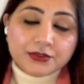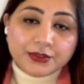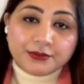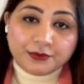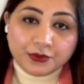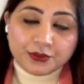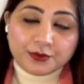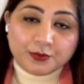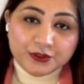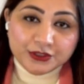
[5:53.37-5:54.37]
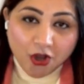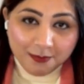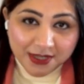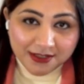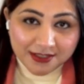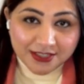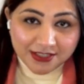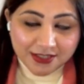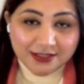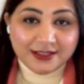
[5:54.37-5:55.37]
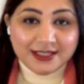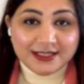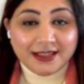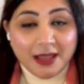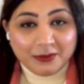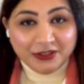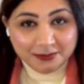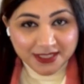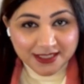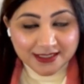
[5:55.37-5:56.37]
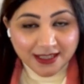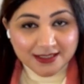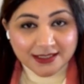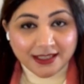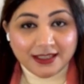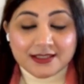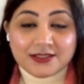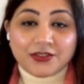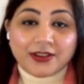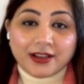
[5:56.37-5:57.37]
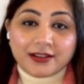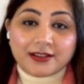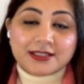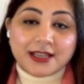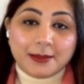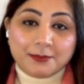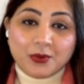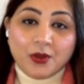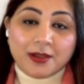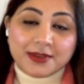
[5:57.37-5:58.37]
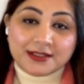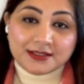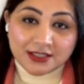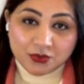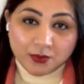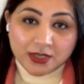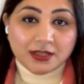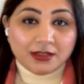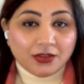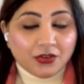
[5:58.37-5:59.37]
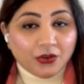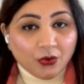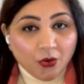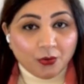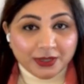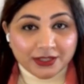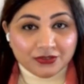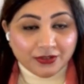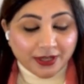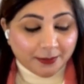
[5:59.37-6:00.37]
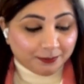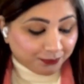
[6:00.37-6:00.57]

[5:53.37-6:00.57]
So the fourth most common rejection reason I'm going to be discussing is your current employment situation in your home country.